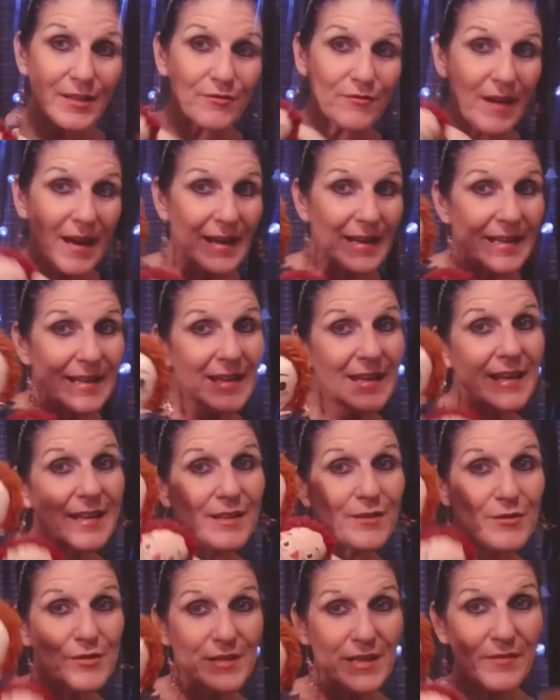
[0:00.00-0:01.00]
Raggedy Ann
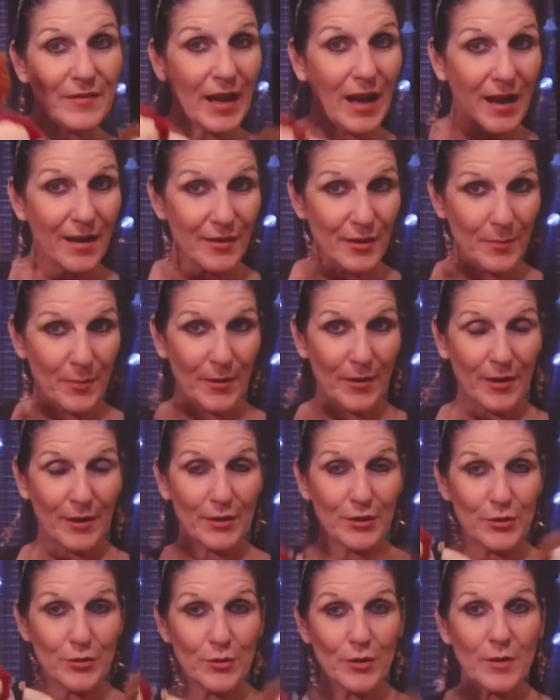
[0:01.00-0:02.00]
used to have a counterpart.
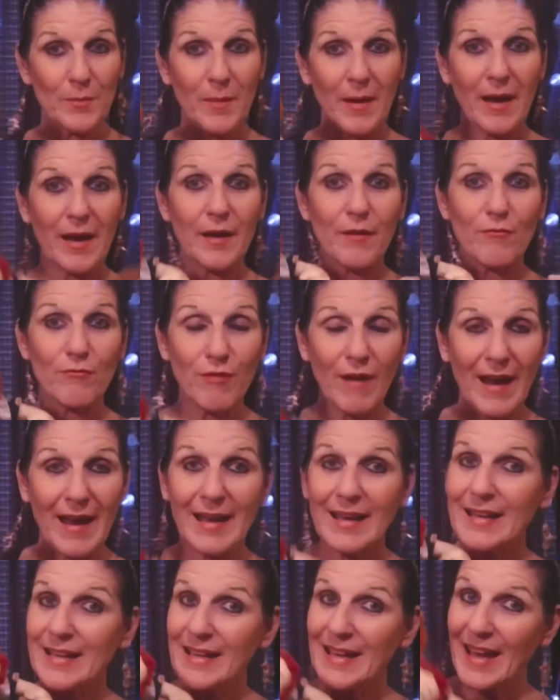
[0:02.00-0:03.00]
You could buy
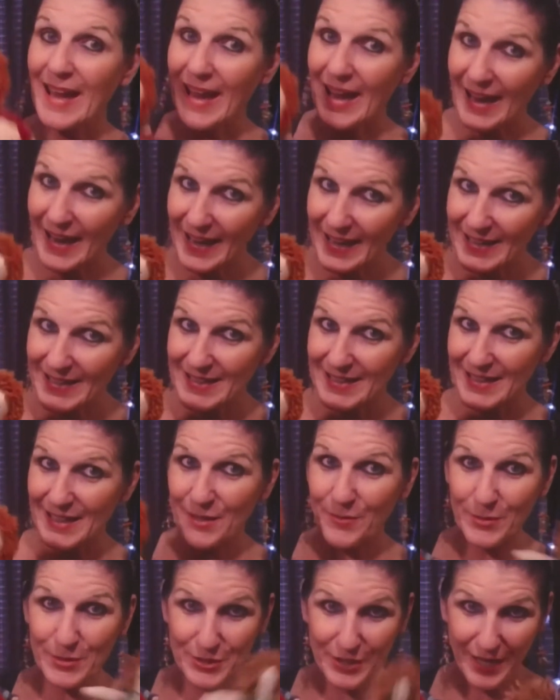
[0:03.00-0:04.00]
Raggedy Andy,
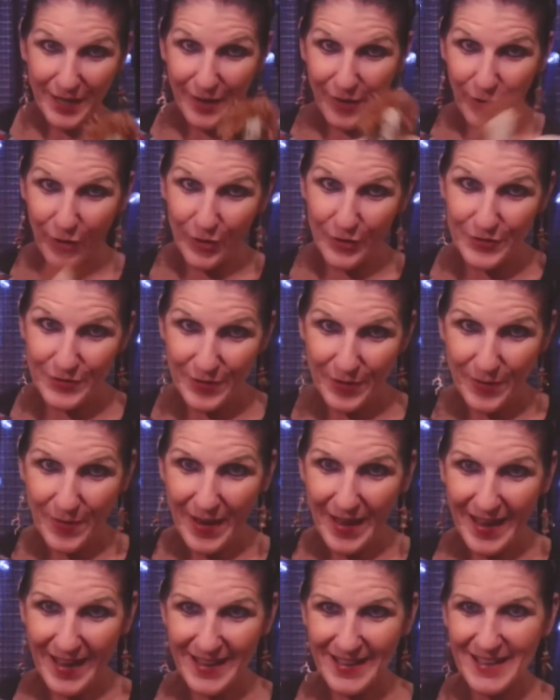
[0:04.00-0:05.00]
which I also
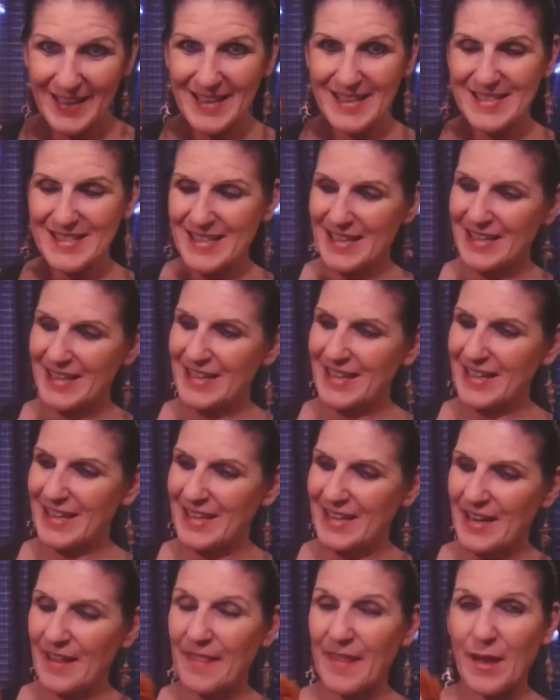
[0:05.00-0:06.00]
had as a
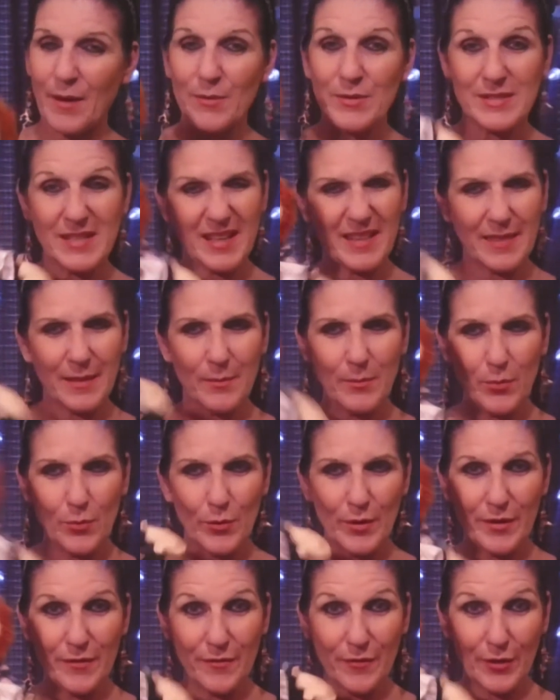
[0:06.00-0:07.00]
kid, and that was like the
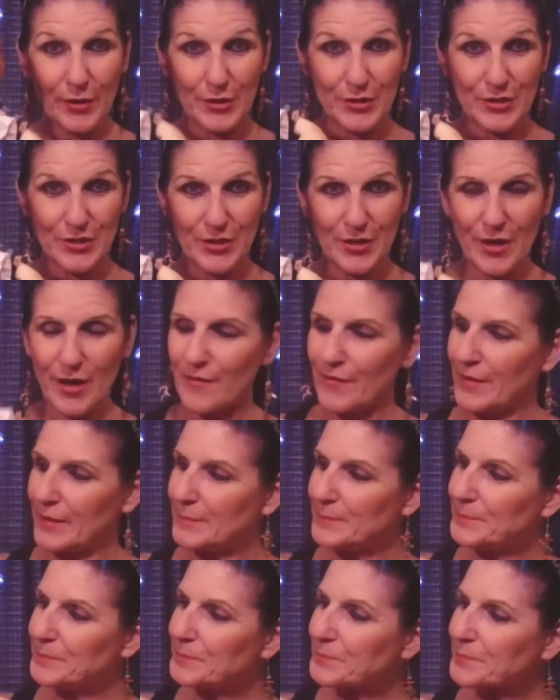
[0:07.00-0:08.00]
boy version of it.
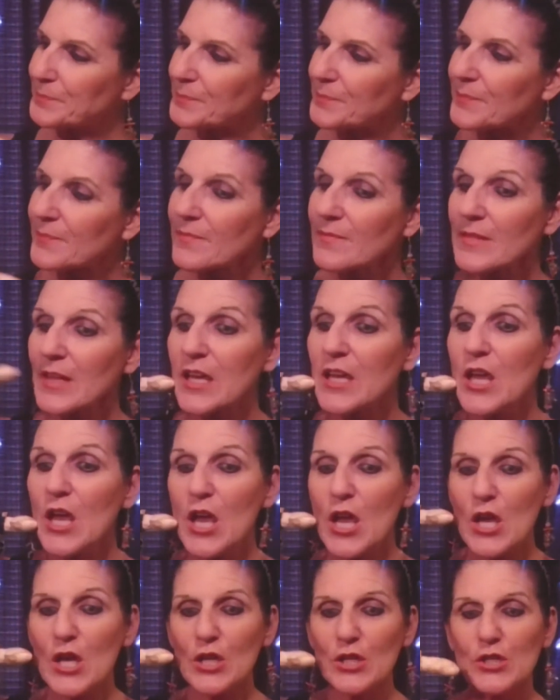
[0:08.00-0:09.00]

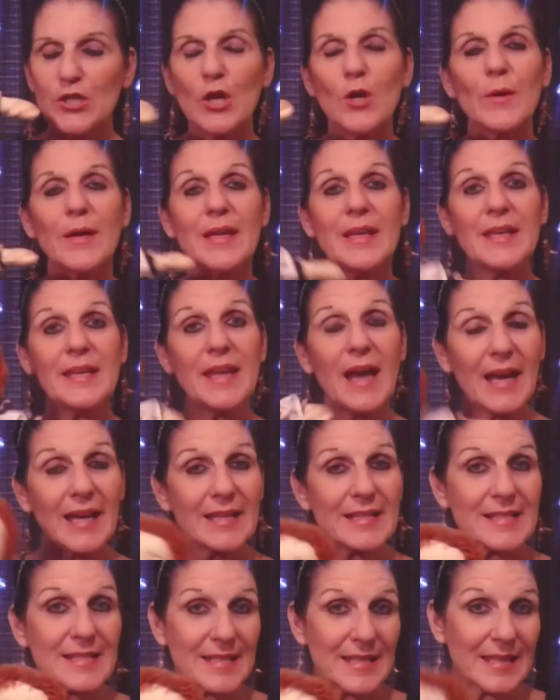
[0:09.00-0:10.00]
So in
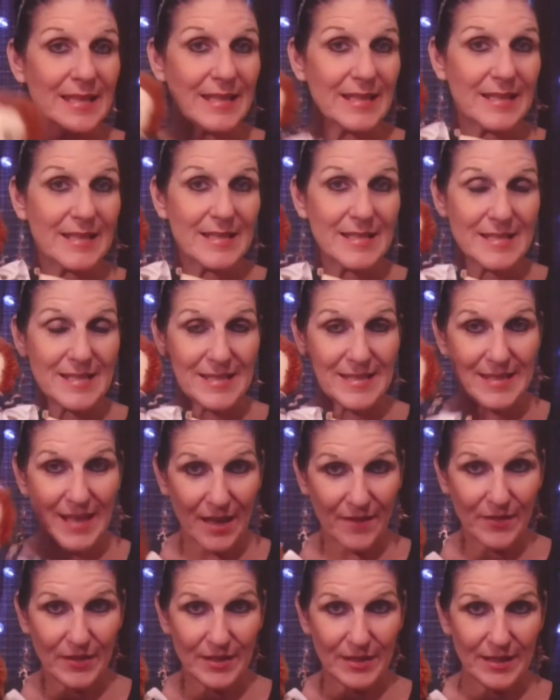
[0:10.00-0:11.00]

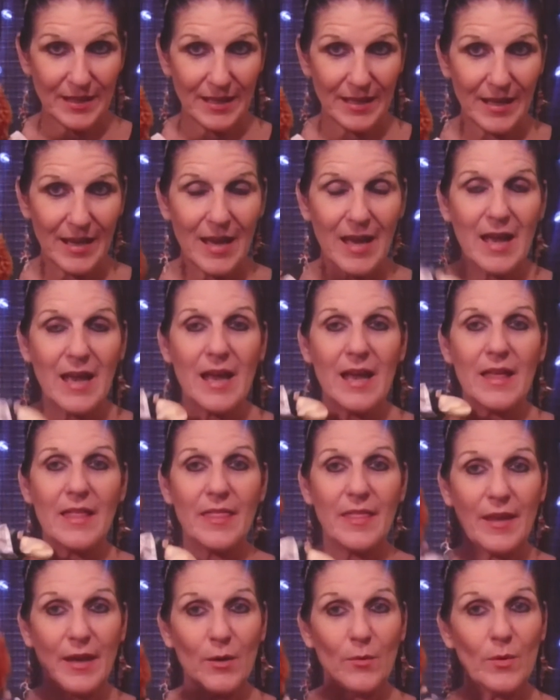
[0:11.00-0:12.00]
1970,
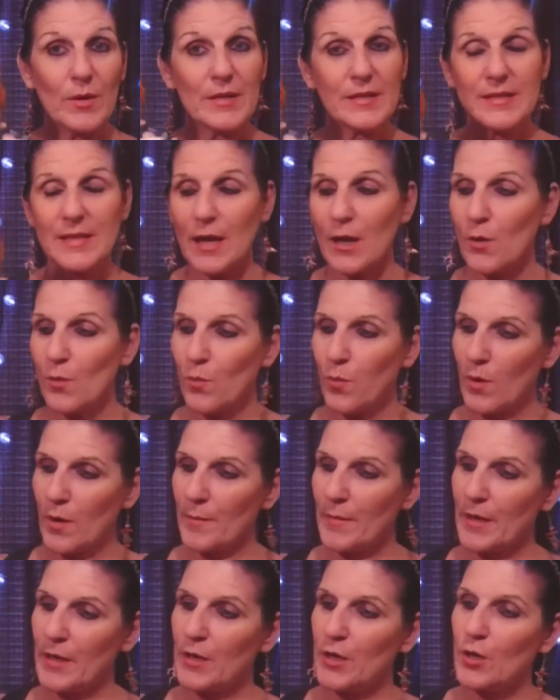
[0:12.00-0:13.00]
there was a
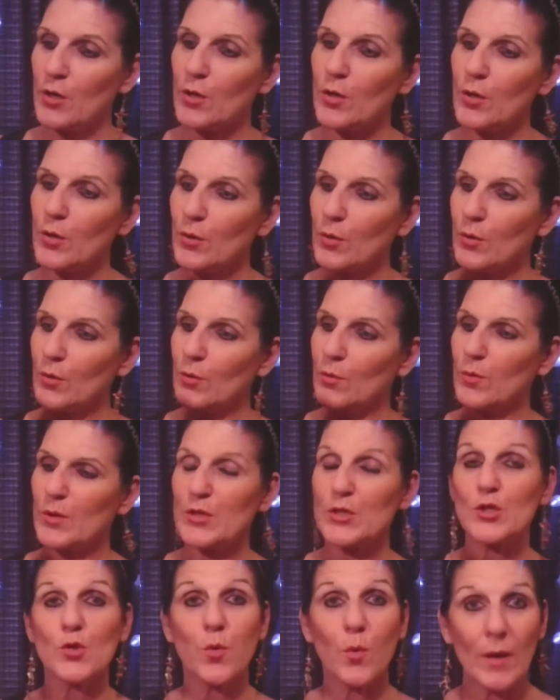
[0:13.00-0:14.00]
woman who
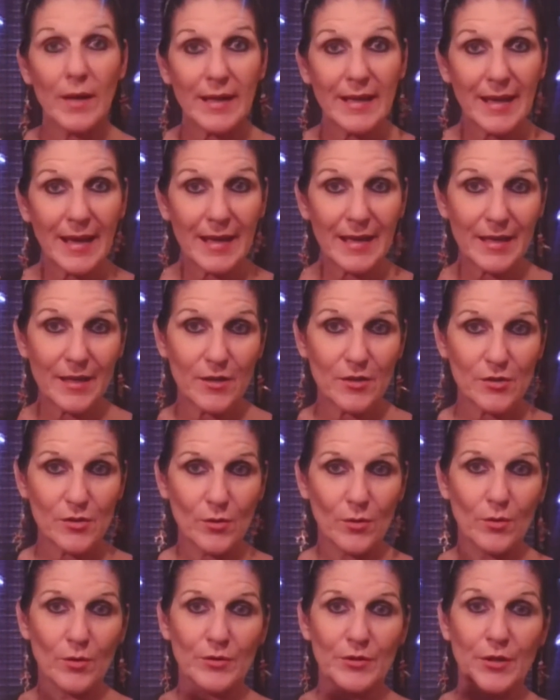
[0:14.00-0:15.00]
was 28 years
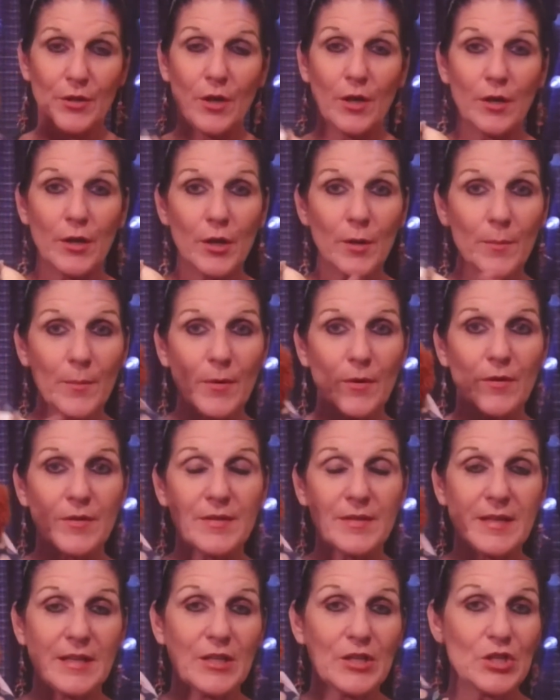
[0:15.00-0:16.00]
old, and on her
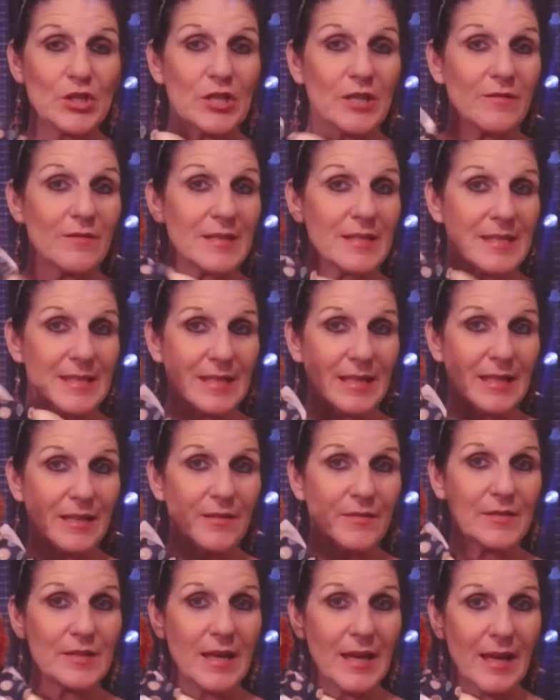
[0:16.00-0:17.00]
birthday, she
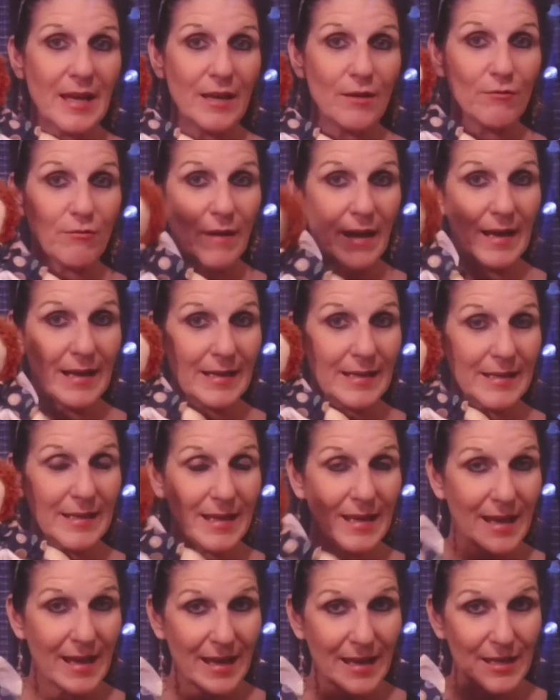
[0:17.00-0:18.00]
received a
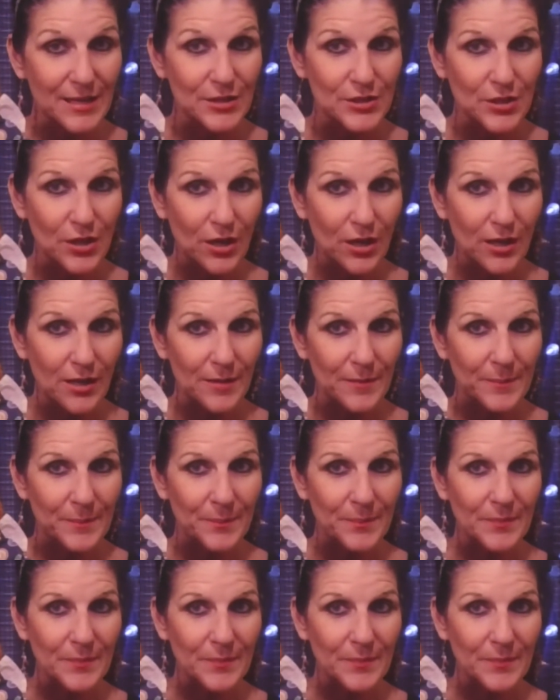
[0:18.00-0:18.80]
Raggedy Ann doll.